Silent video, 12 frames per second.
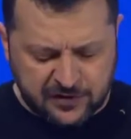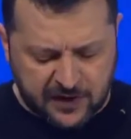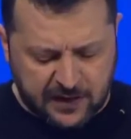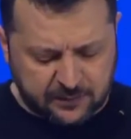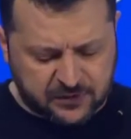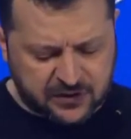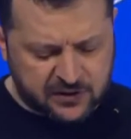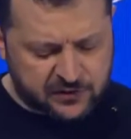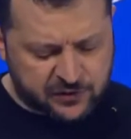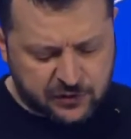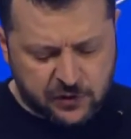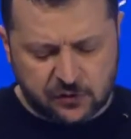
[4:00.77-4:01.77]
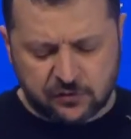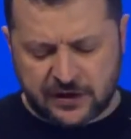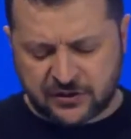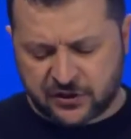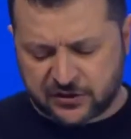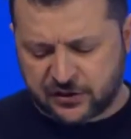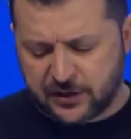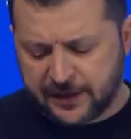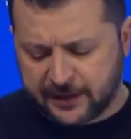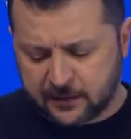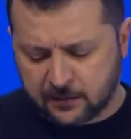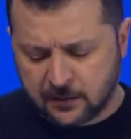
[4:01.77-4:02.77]
the time since Russia's
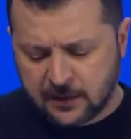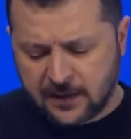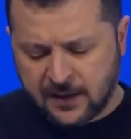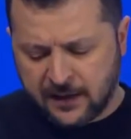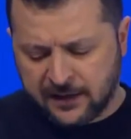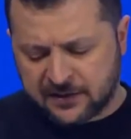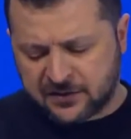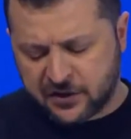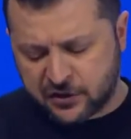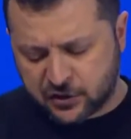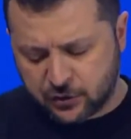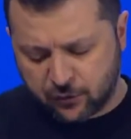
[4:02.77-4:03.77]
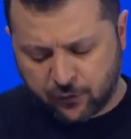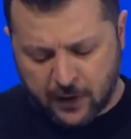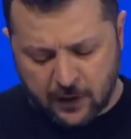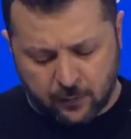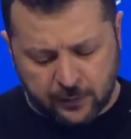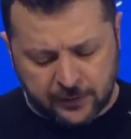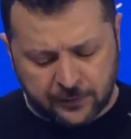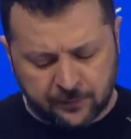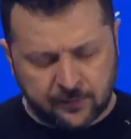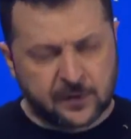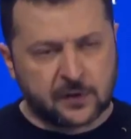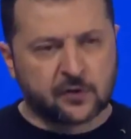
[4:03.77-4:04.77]
illegal annexation of our
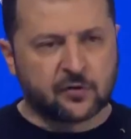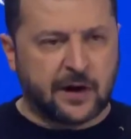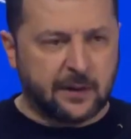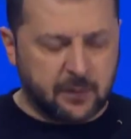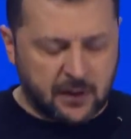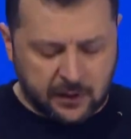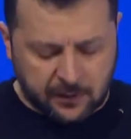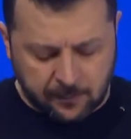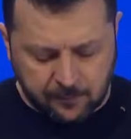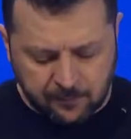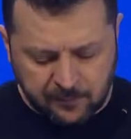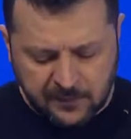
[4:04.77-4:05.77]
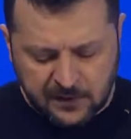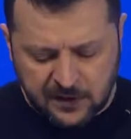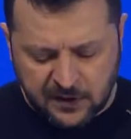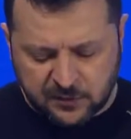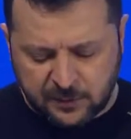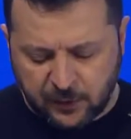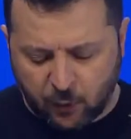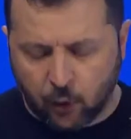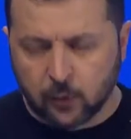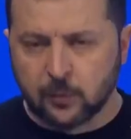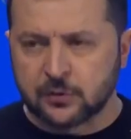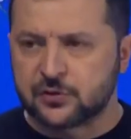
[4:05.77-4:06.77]
Crimea, it's been
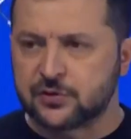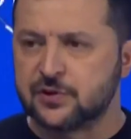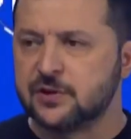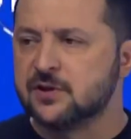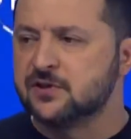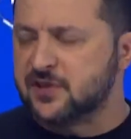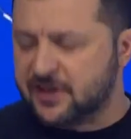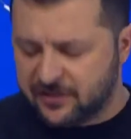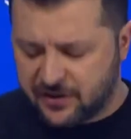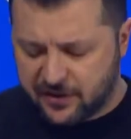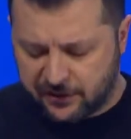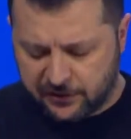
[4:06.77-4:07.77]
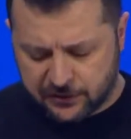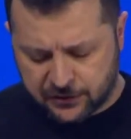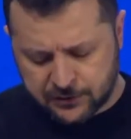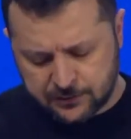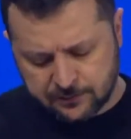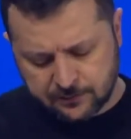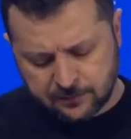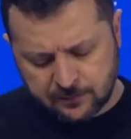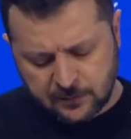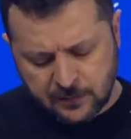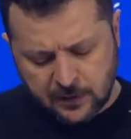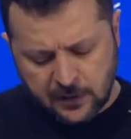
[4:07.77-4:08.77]
almost 10 years.
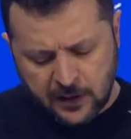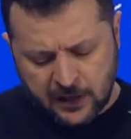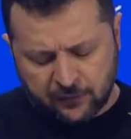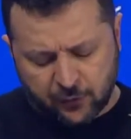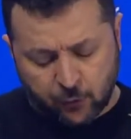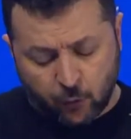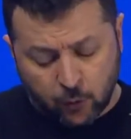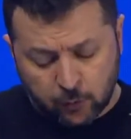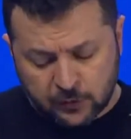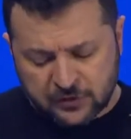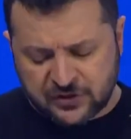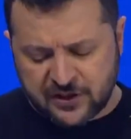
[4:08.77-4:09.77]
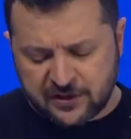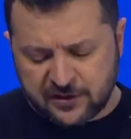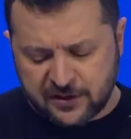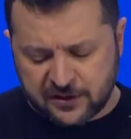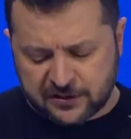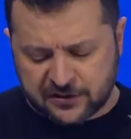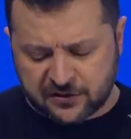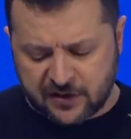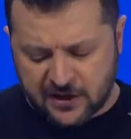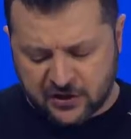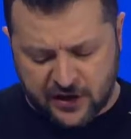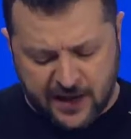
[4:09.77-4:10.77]
And for almost 10 years,
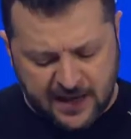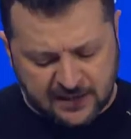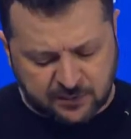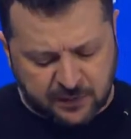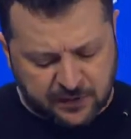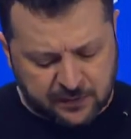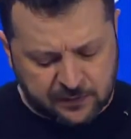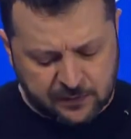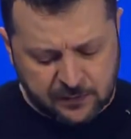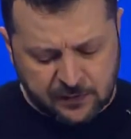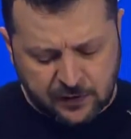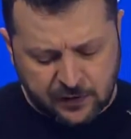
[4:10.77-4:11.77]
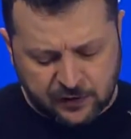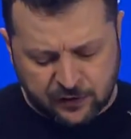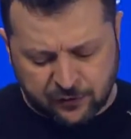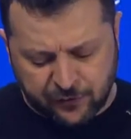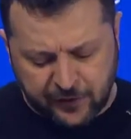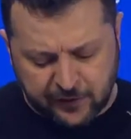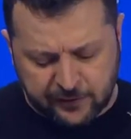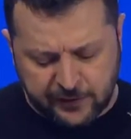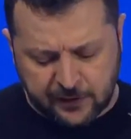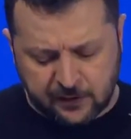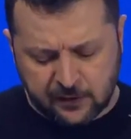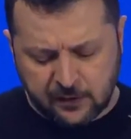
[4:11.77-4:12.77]
Russia has been
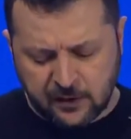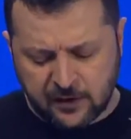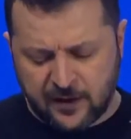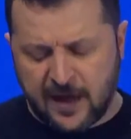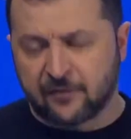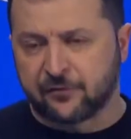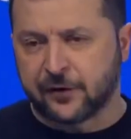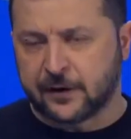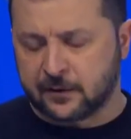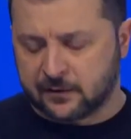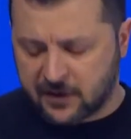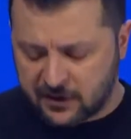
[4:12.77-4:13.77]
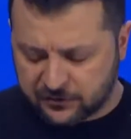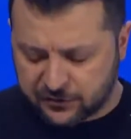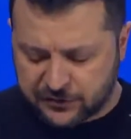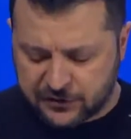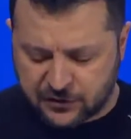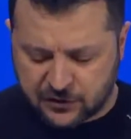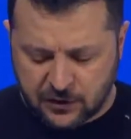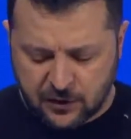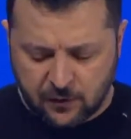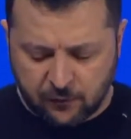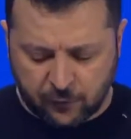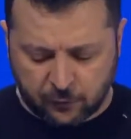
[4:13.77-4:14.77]
interfering in African countries
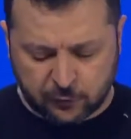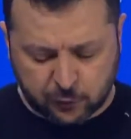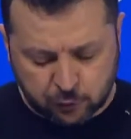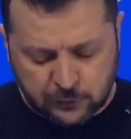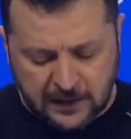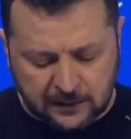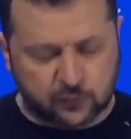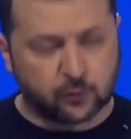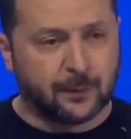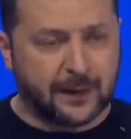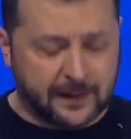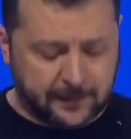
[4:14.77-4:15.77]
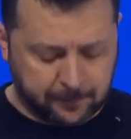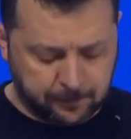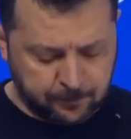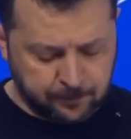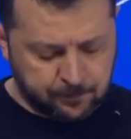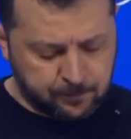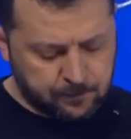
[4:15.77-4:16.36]
from Sudan to Mali.